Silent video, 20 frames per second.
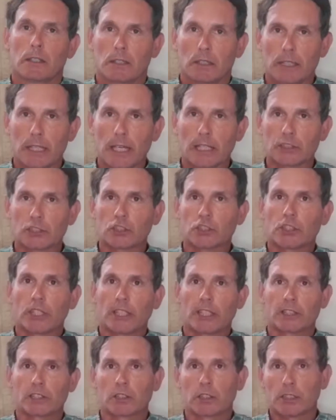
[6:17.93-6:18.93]
the hatched
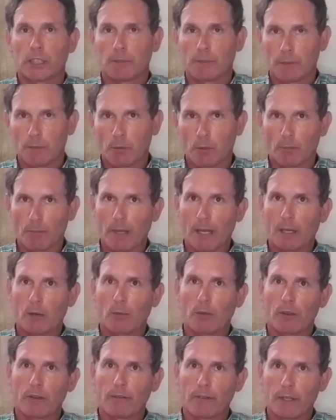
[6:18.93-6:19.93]
chicks could then be put back
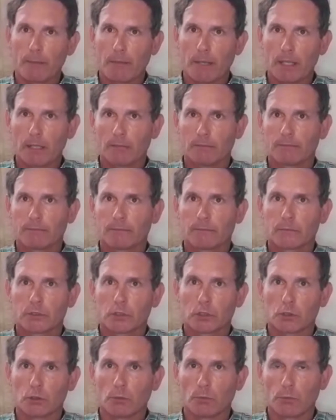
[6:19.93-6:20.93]
with the female
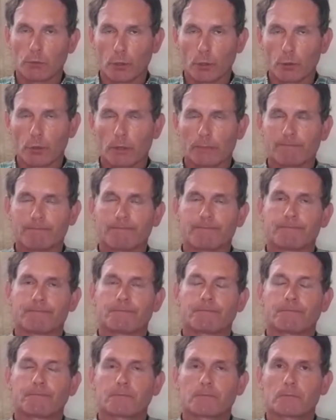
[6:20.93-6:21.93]
to brood,
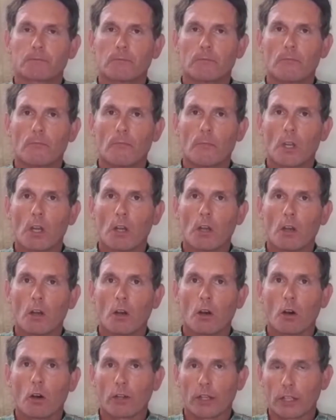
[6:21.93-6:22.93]

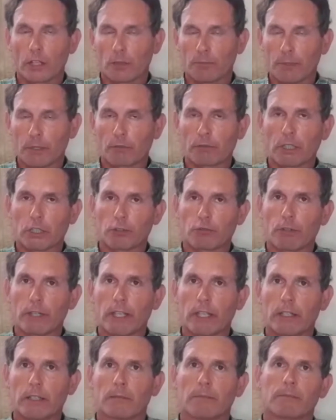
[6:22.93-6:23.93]
or they could be fresh
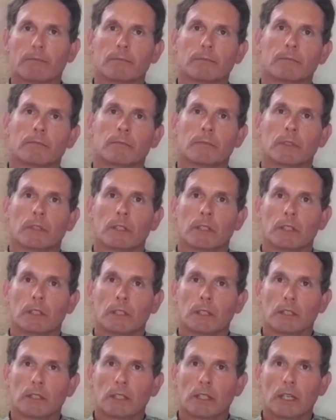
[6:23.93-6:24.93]
reared.
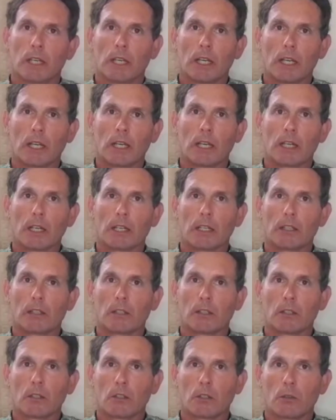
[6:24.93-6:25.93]

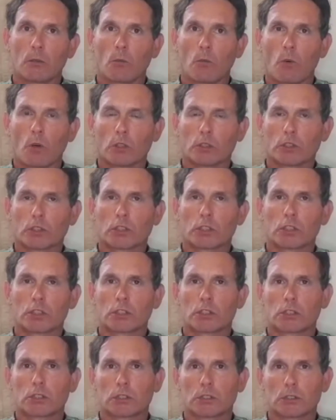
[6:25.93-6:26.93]
And
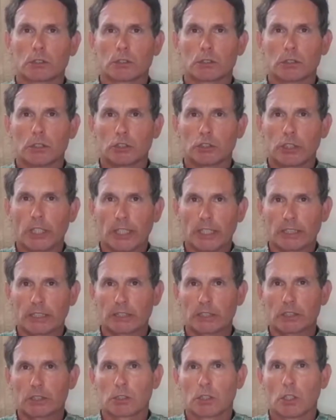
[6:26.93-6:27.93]
once the
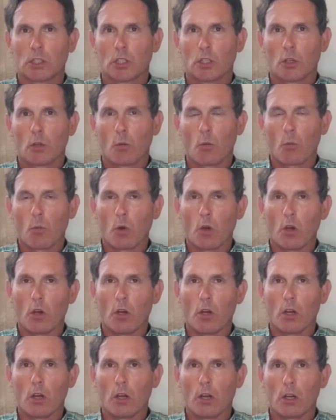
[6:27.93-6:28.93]
chicks
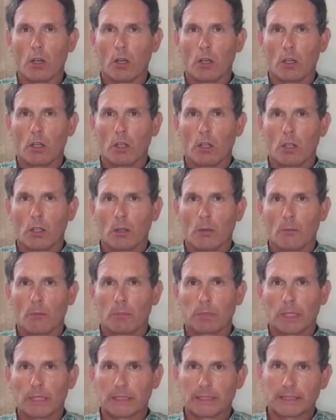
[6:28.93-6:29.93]
were
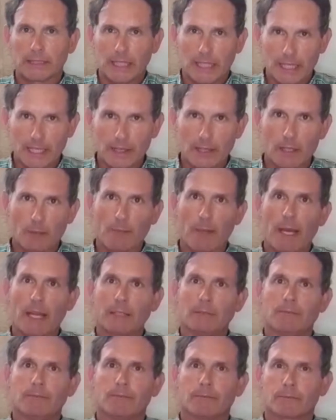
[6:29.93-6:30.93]
placed in the pen,